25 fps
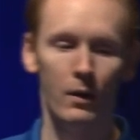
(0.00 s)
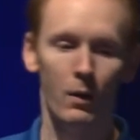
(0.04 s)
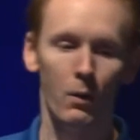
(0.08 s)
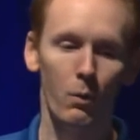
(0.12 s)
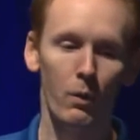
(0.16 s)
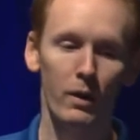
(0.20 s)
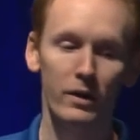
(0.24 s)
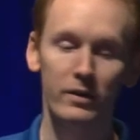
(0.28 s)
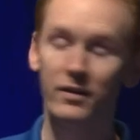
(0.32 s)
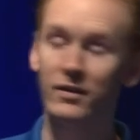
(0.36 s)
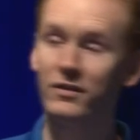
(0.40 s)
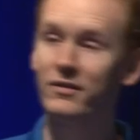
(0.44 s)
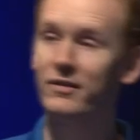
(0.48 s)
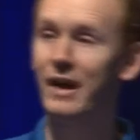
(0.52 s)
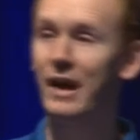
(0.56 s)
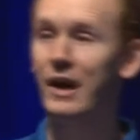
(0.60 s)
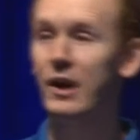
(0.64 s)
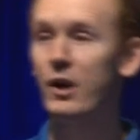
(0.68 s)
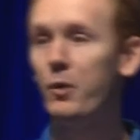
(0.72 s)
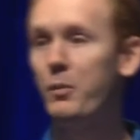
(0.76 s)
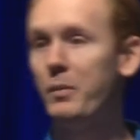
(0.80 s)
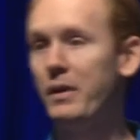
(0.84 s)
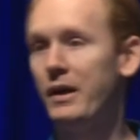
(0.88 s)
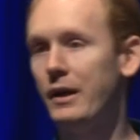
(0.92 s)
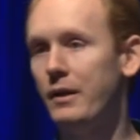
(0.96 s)
what does
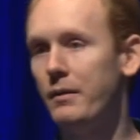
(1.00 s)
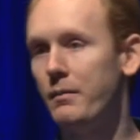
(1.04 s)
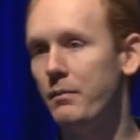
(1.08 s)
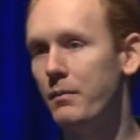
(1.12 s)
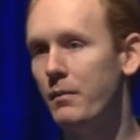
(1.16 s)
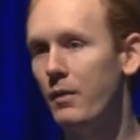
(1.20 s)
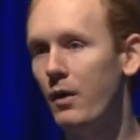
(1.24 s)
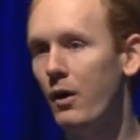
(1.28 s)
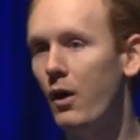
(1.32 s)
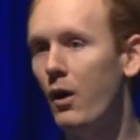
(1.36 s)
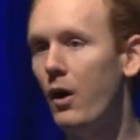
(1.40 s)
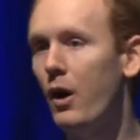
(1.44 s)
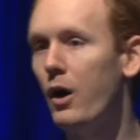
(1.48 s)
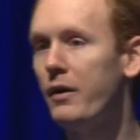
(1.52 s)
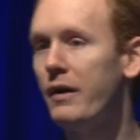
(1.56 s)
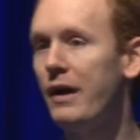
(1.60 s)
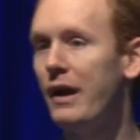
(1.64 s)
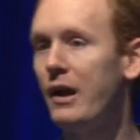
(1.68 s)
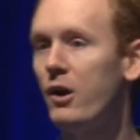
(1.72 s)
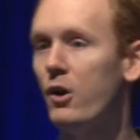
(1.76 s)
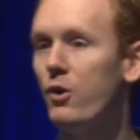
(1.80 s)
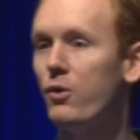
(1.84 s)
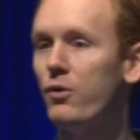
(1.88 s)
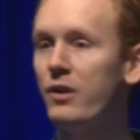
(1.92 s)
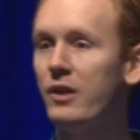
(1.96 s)
nano mean? All
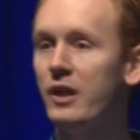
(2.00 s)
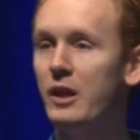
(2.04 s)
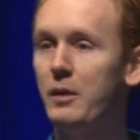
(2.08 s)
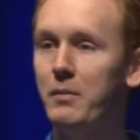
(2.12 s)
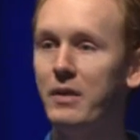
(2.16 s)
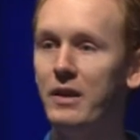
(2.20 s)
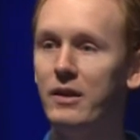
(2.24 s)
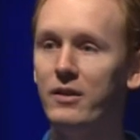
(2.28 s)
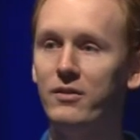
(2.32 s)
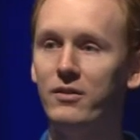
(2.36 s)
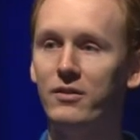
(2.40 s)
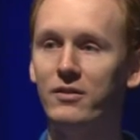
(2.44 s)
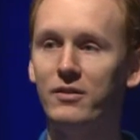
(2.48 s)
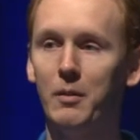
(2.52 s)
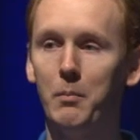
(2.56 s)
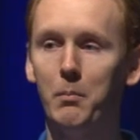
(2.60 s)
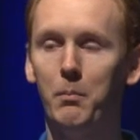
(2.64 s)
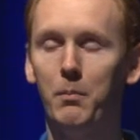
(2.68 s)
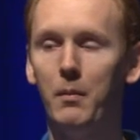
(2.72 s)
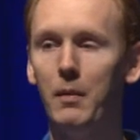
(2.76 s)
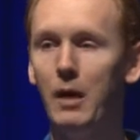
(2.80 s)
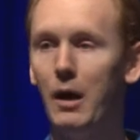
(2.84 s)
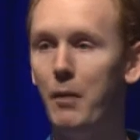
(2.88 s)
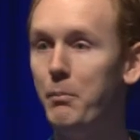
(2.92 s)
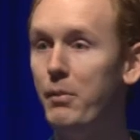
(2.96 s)
nano really means is a,
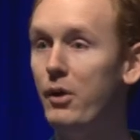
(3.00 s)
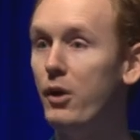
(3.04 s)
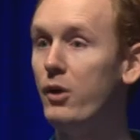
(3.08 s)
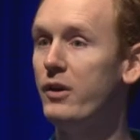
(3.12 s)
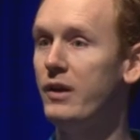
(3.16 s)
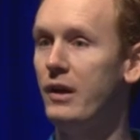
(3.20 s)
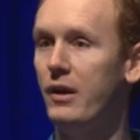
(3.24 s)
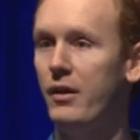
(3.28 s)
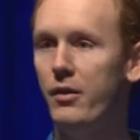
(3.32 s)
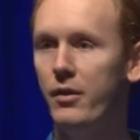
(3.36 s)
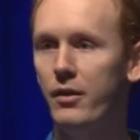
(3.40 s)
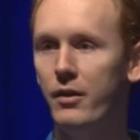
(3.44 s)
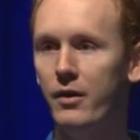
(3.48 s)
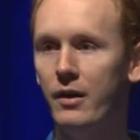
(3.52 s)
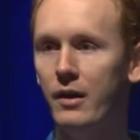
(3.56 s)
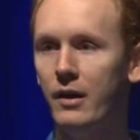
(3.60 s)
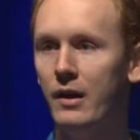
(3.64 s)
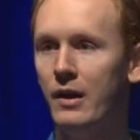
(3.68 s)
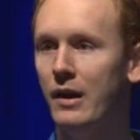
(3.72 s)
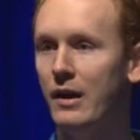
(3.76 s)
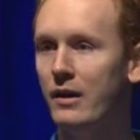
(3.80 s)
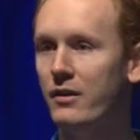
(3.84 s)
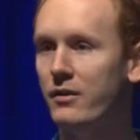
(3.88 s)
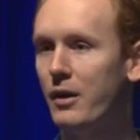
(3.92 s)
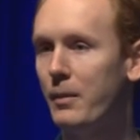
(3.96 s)
a billionth.
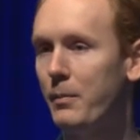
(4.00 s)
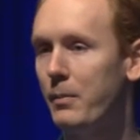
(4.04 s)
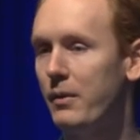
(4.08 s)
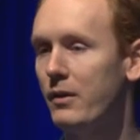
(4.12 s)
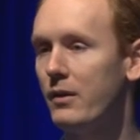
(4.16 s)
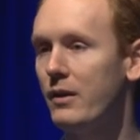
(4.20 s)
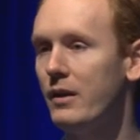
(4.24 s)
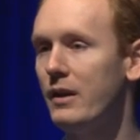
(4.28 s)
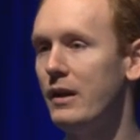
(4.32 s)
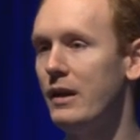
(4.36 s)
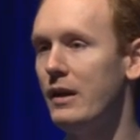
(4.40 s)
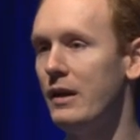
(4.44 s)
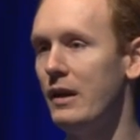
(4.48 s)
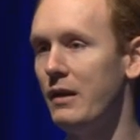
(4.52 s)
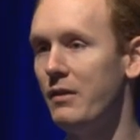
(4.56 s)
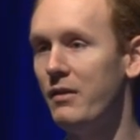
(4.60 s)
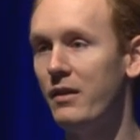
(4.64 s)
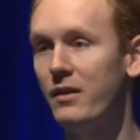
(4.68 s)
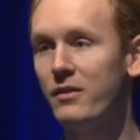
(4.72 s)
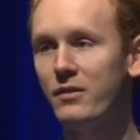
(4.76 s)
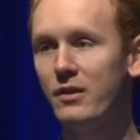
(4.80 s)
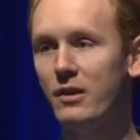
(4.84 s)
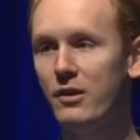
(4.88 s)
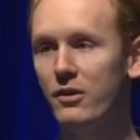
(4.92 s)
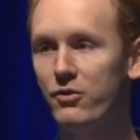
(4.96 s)
And typically in
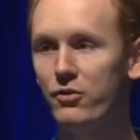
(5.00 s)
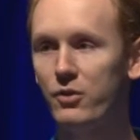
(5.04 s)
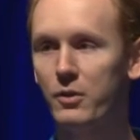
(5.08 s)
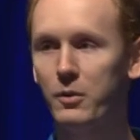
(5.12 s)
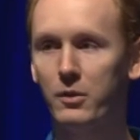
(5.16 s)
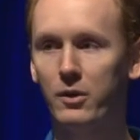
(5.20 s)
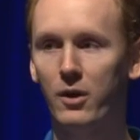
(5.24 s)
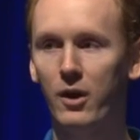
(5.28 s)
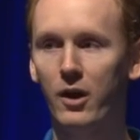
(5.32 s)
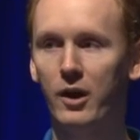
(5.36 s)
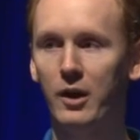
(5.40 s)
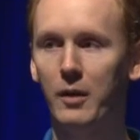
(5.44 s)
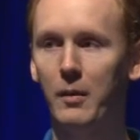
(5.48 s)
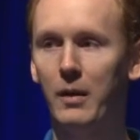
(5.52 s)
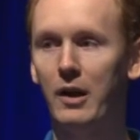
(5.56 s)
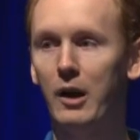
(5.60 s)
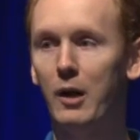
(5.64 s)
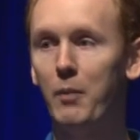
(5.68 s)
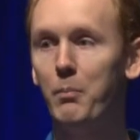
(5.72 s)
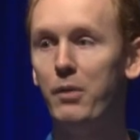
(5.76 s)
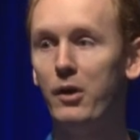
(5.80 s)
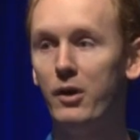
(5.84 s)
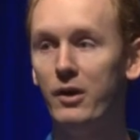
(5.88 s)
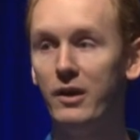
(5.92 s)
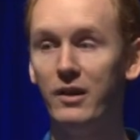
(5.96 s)
this industry, we're talking about a
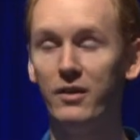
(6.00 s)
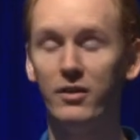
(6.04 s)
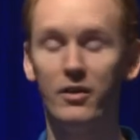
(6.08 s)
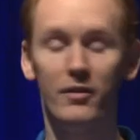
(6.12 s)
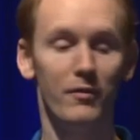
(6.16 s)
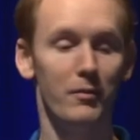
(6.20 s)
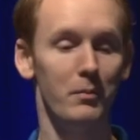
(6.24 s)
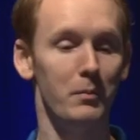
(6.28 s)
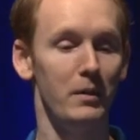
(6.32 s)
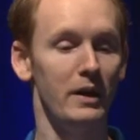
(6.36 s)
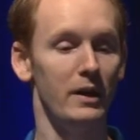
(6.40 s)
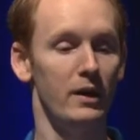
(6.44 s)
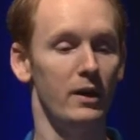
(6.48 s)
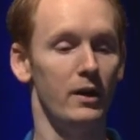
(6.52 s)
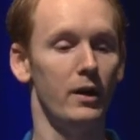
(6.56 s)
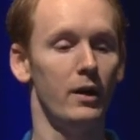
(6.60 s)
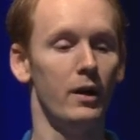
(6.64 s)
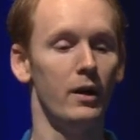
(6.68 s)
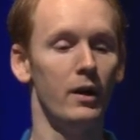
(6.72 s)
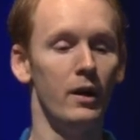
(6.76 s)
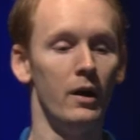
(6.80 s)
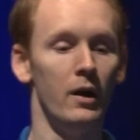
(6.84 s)
billionth of a meter.